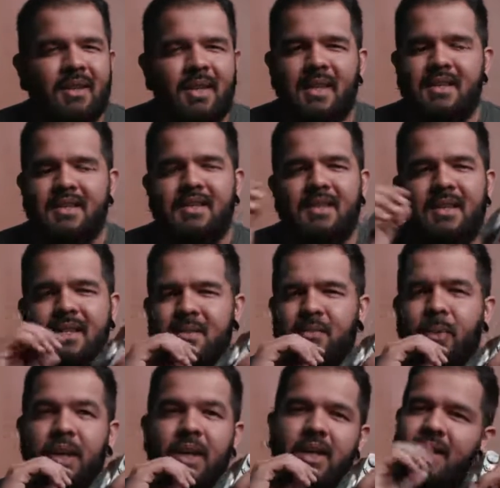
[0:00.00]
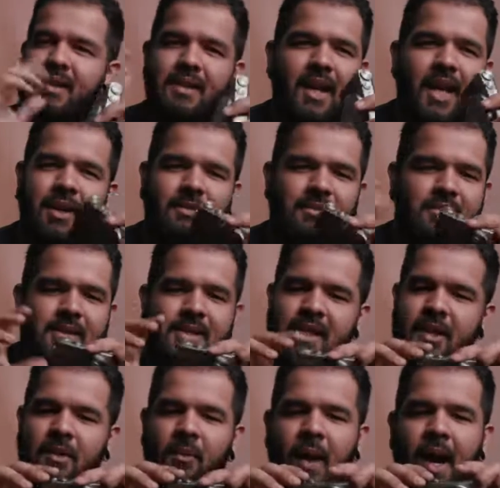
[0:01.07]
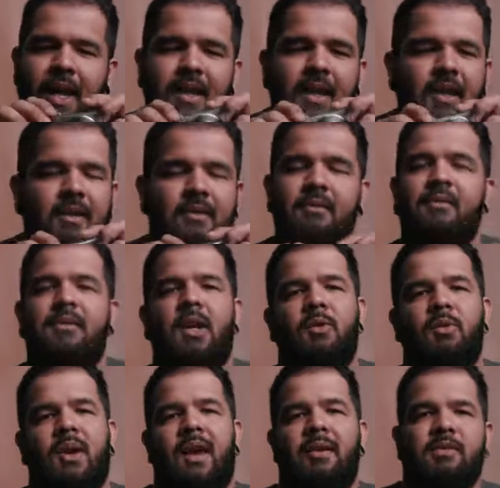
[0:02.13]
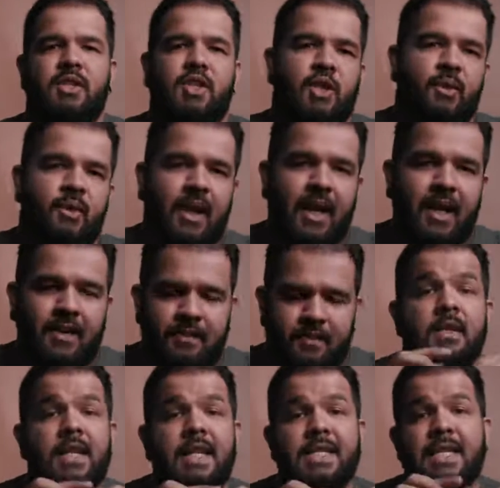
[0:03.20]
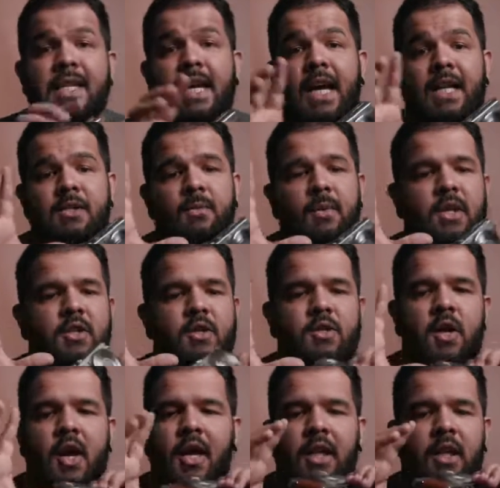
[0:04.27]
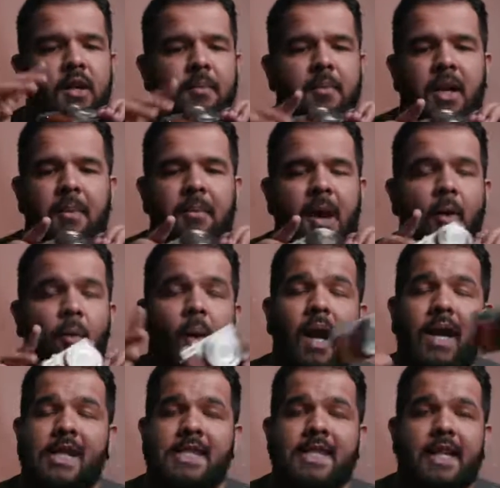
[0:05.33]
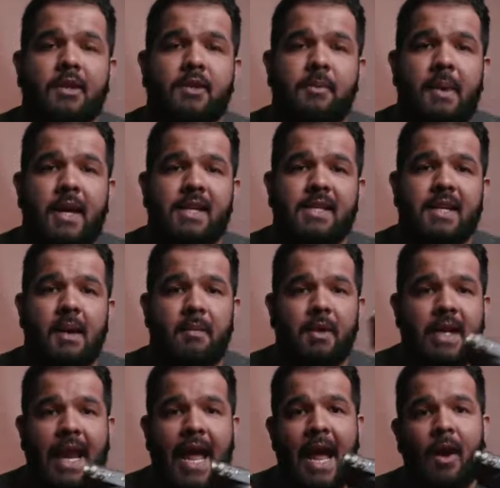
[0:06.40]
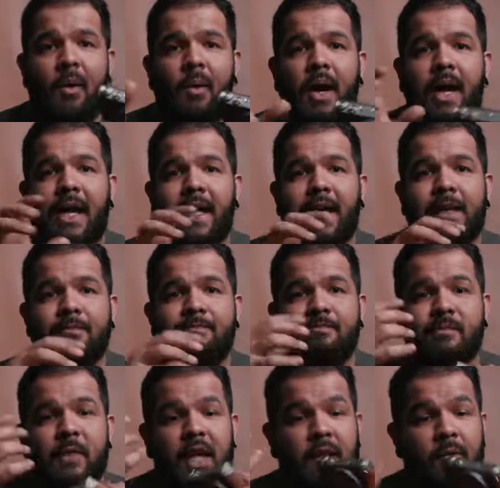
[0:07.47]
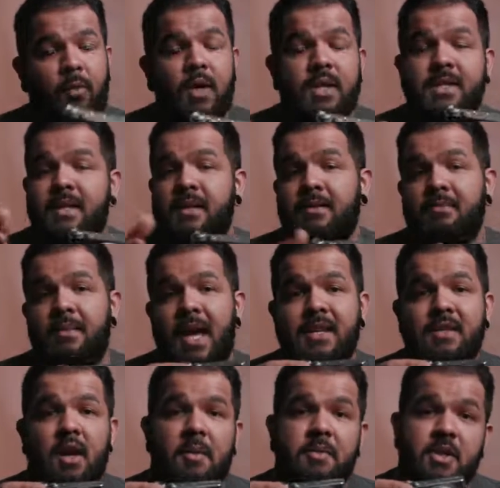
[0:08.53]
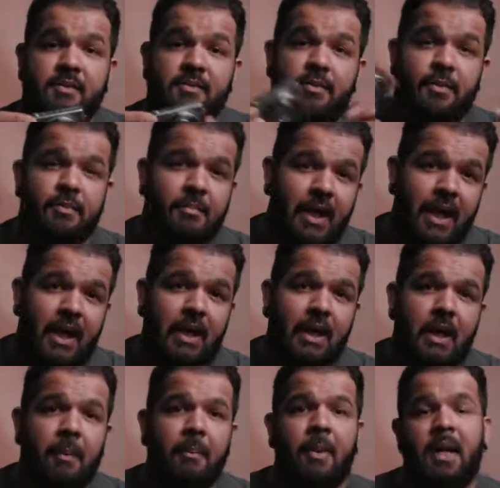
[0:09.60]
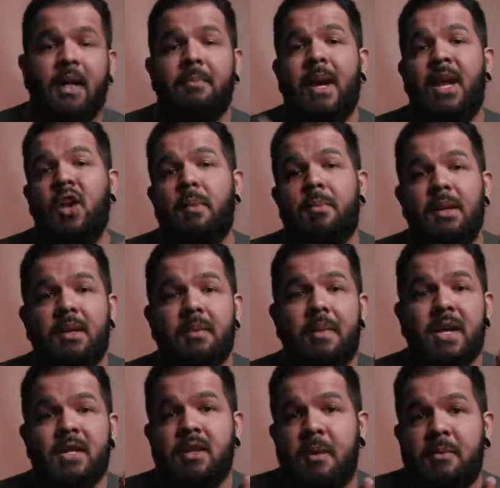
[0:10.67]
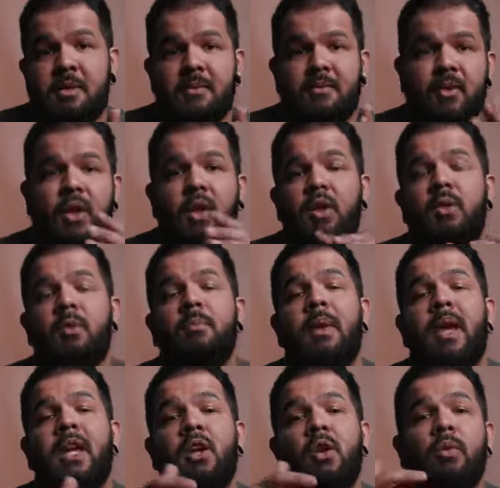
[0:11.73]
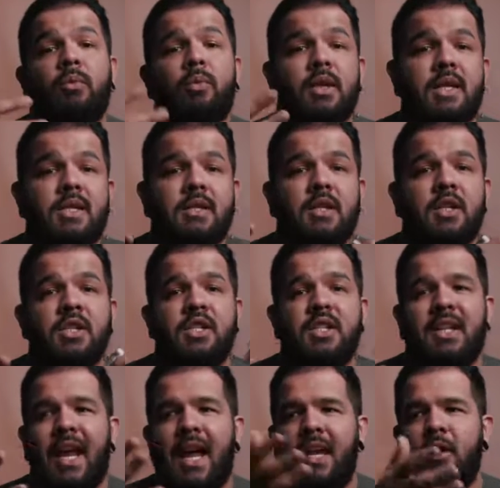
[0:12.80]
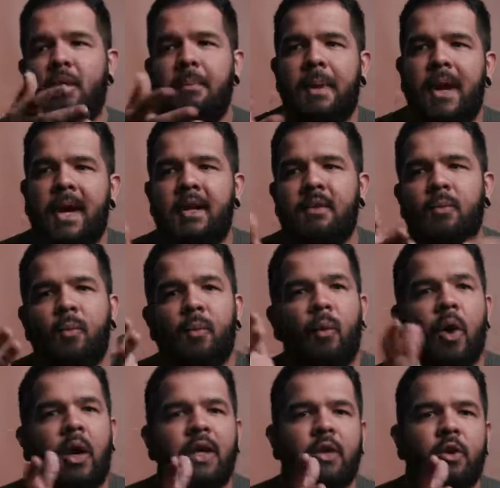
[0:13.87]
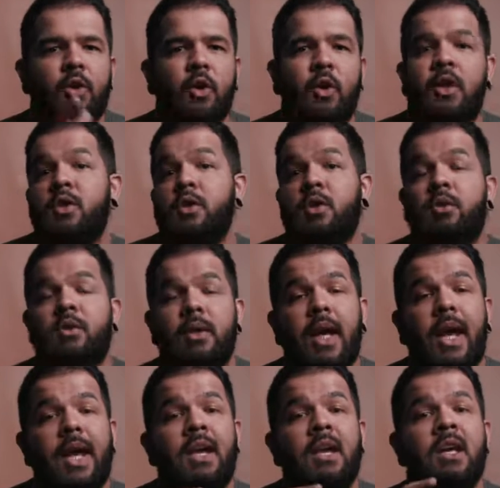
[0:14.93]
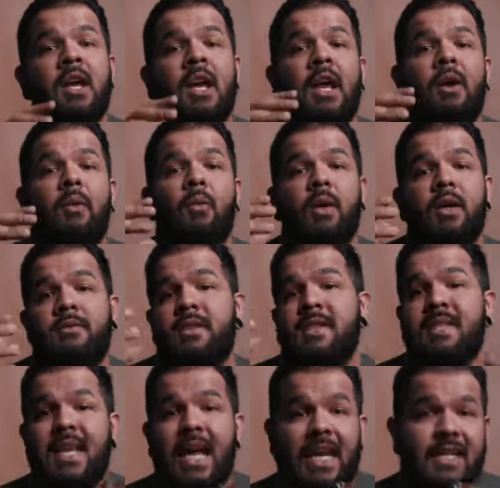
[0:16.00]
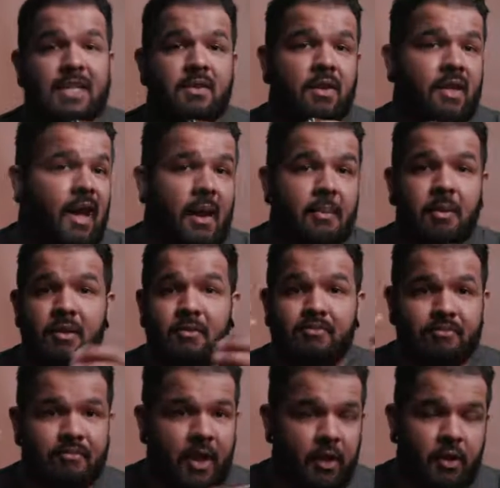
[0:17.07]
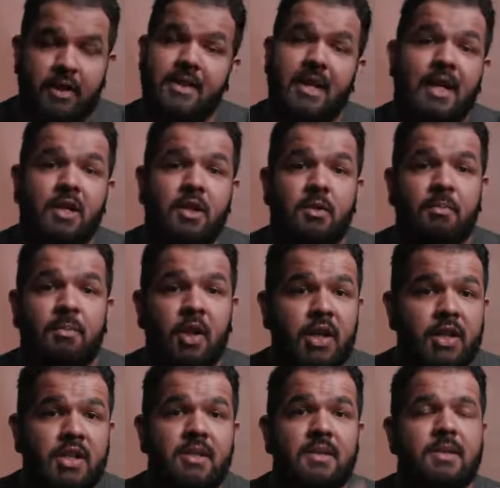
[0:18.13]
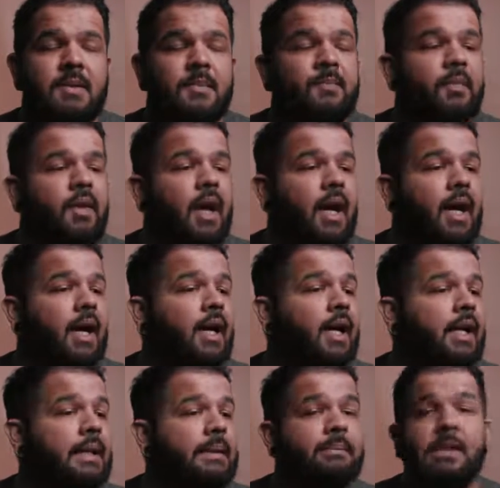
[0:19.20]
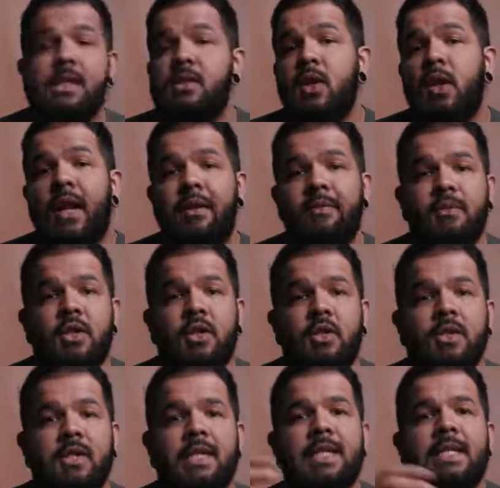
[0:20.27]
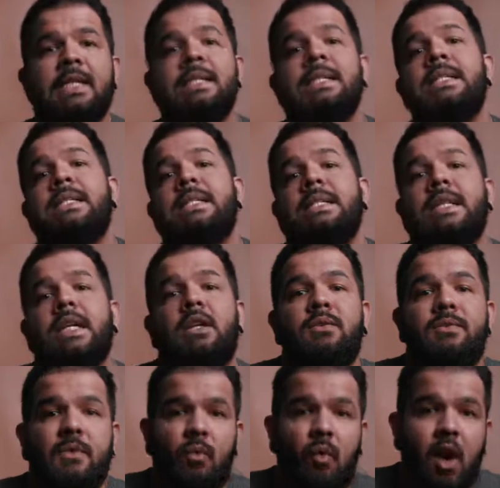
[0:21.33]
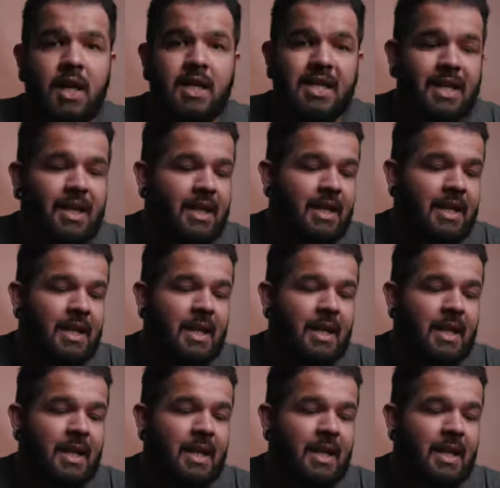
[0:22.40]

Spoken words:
is weird. I don't see why they would ever do that. So that's it. I just wanted to talk a little bit about why I decided to buy this camera now. It was the best option for me, but it might not be the best option for you. Make your own research and kind of compare what you're looking to create with the settings on the camera that you're deciding to purchase. But that's all I have for you today. Thank you for watching.